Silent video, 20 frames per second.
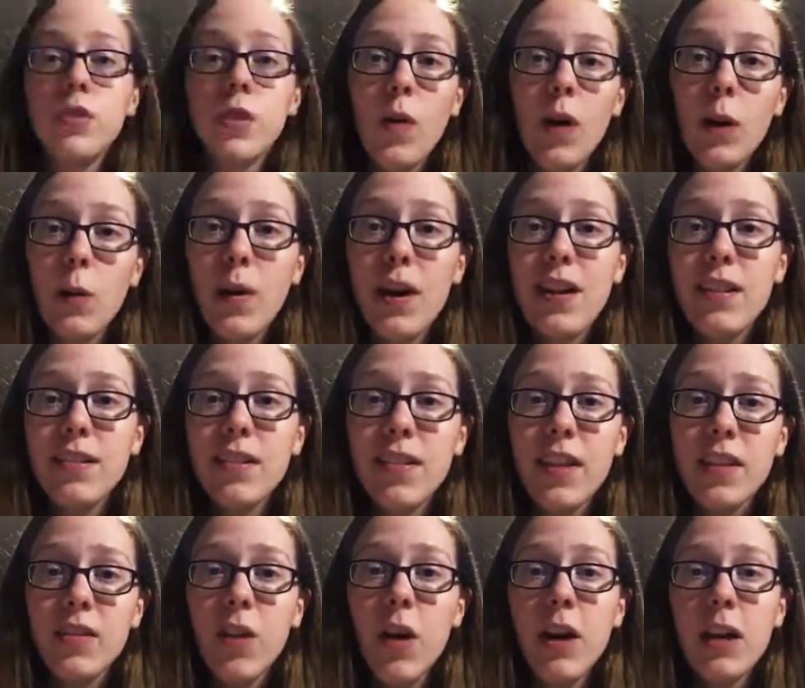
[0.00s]
So anyways,
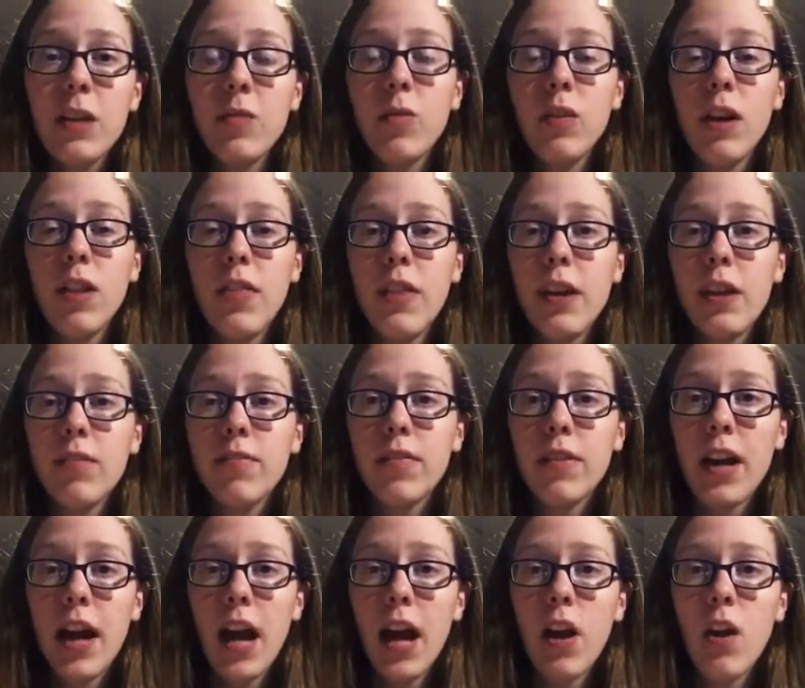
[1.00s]
that's all I can really think of for
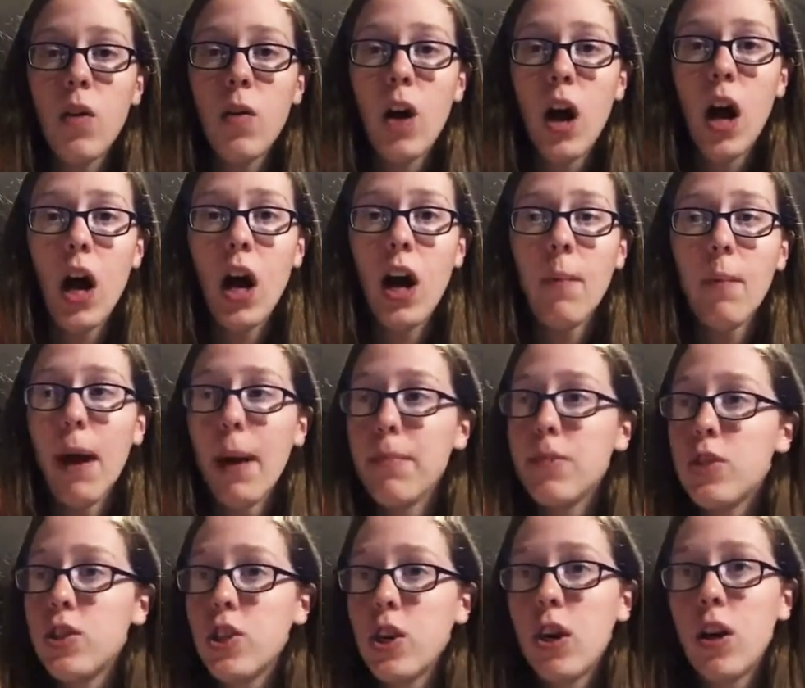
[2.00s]
now. I'm
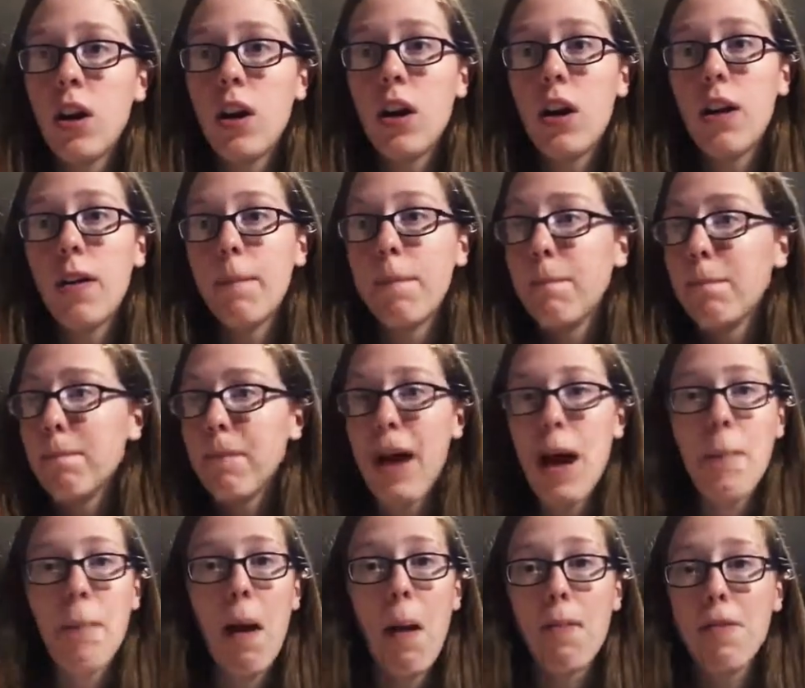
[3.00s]
sure
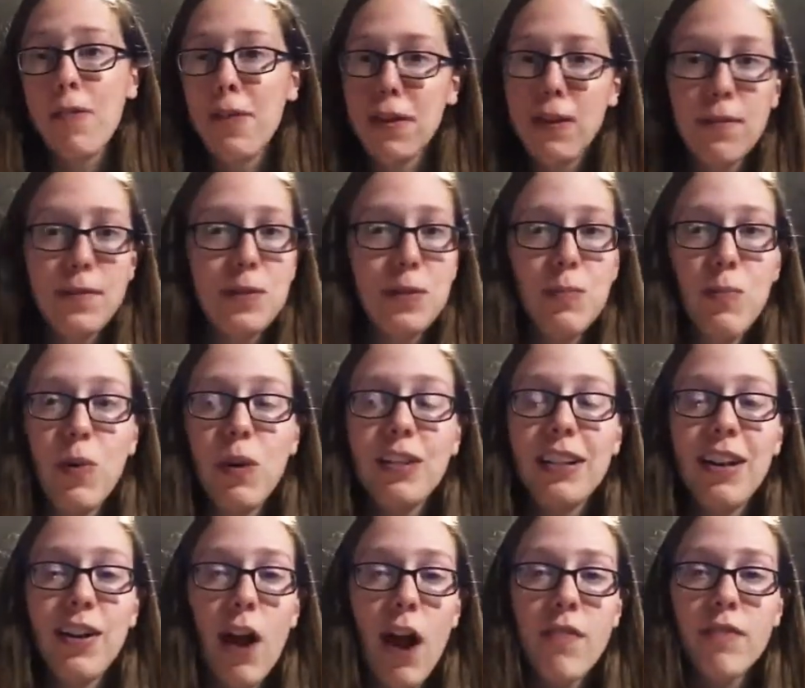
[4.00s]
I'll probably think of some more
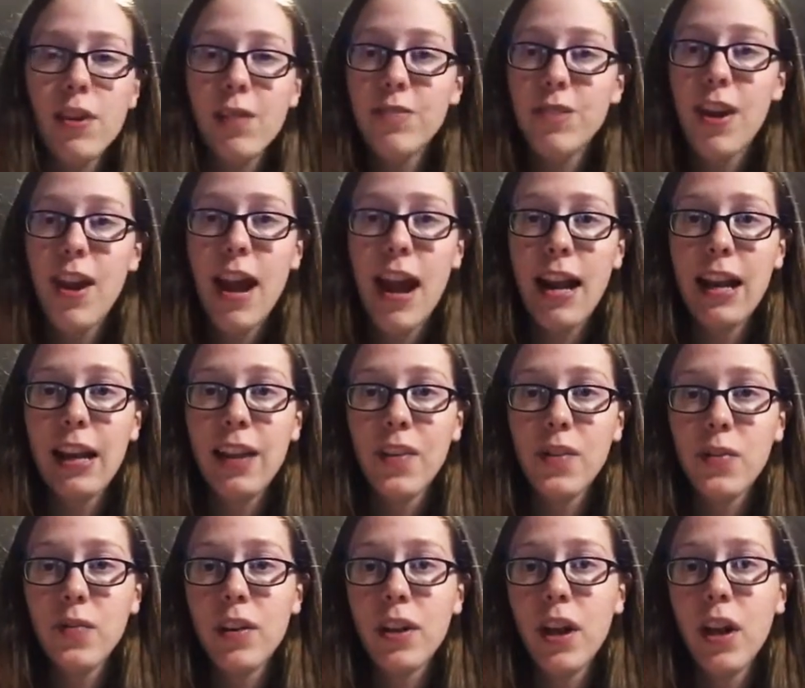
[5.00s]
later after I'm done editing
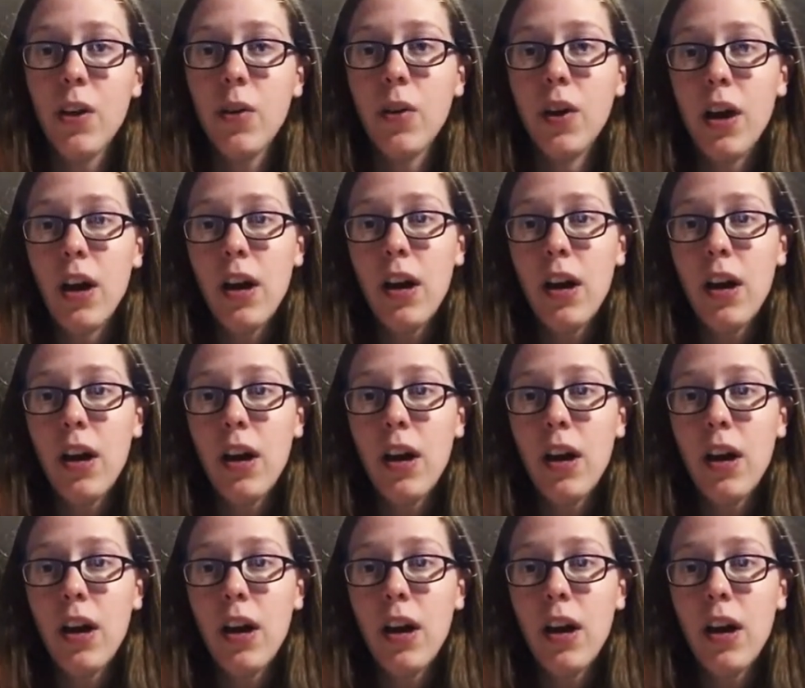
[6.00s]
this video.